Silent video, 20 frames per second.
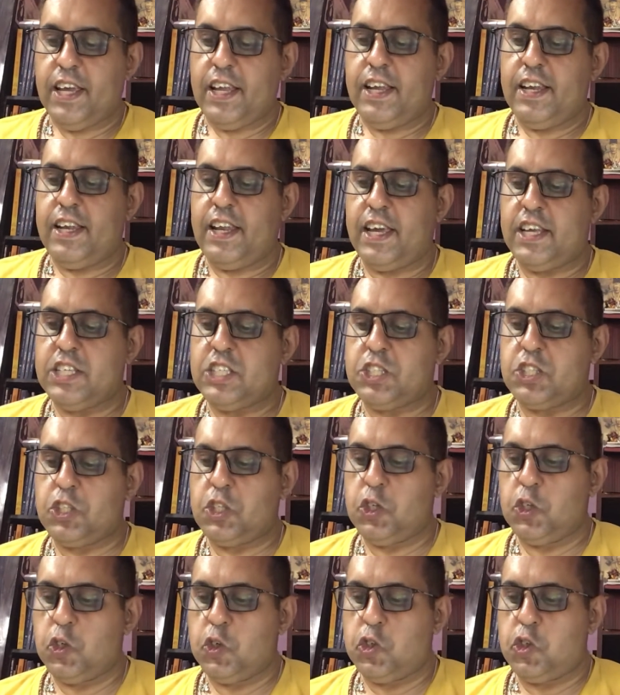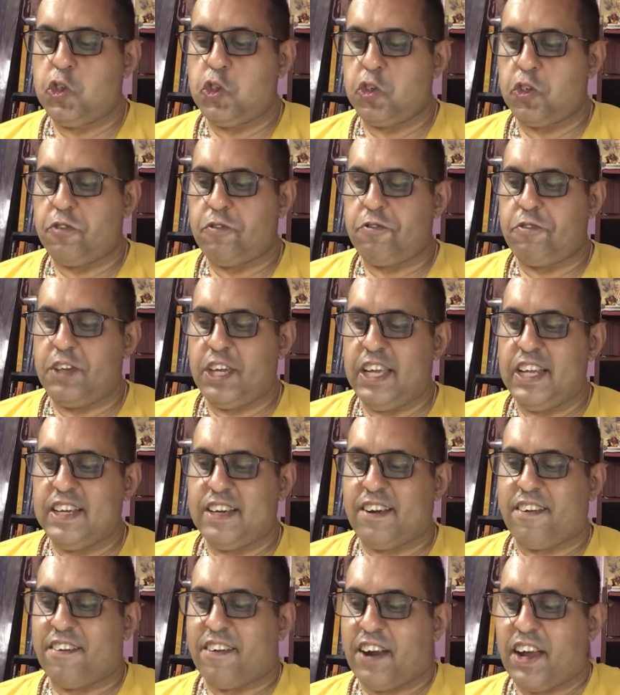lest you should feel
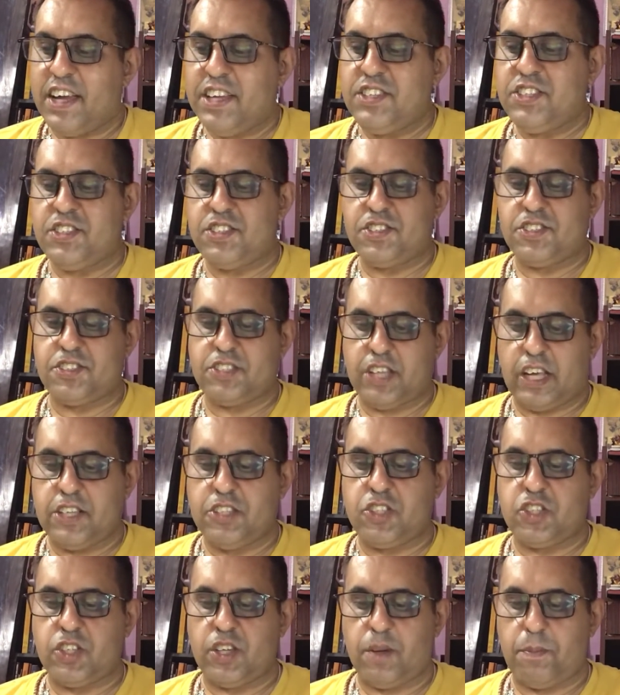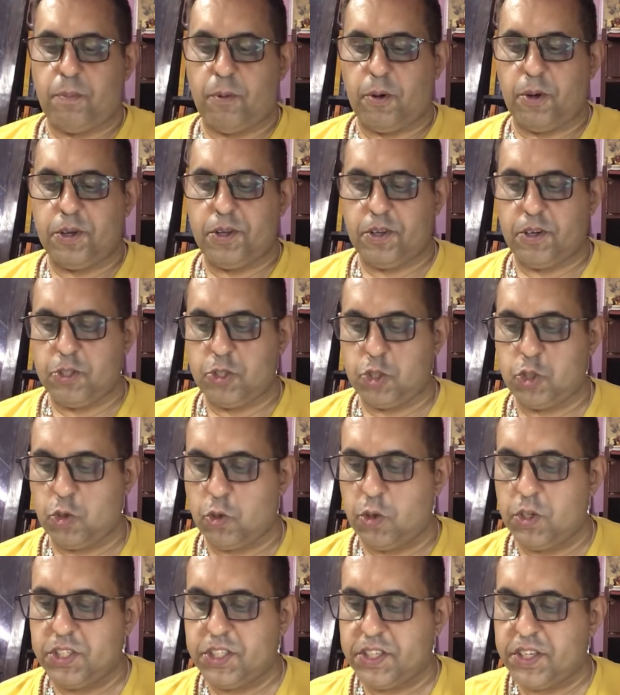Christ's touch upon your
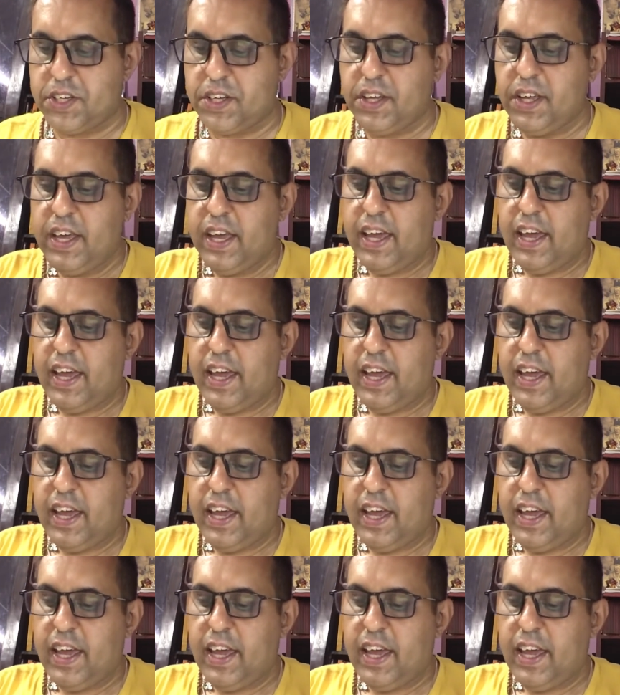shoulder